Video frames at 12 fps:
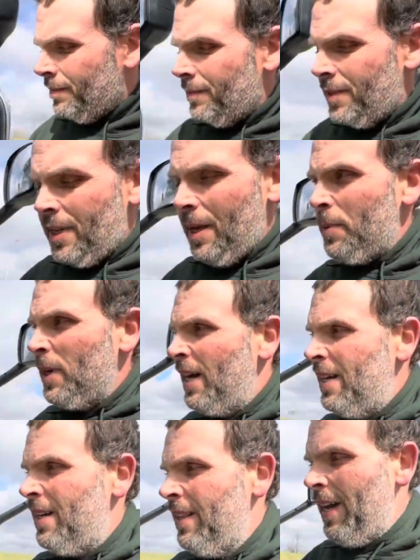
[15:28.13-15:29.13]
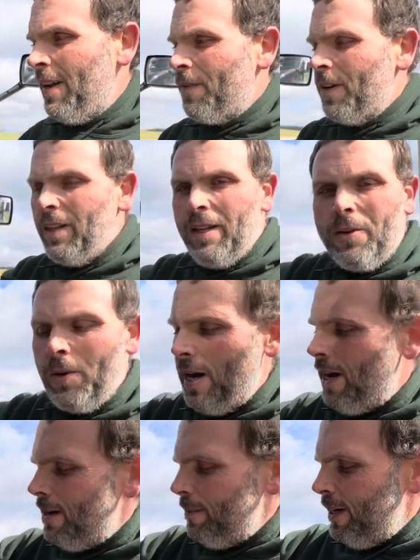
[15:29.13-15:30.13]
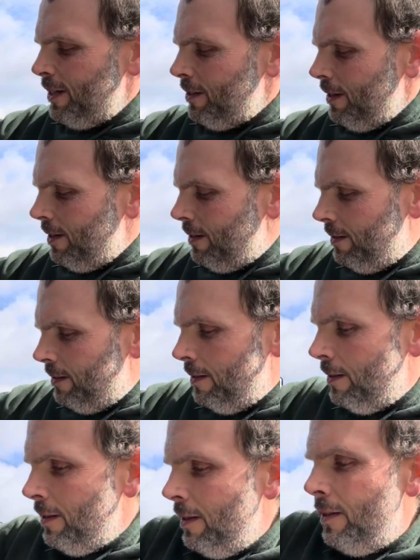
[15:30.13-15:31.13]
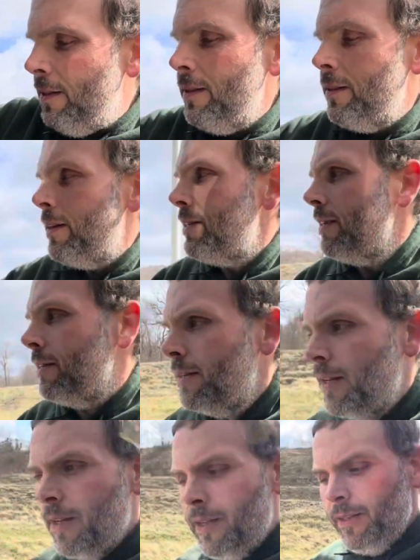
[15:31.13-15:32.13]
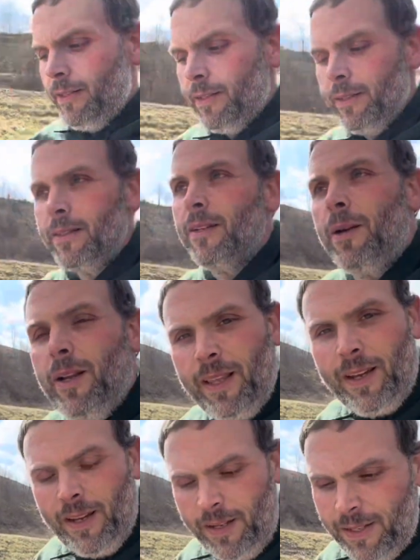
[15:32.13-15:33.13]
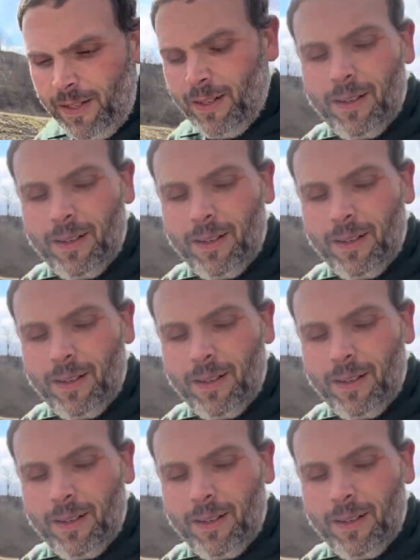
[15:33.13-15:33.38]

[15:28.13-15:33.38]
Keep an eye on that for a little while, make sure it doesn't do anything else.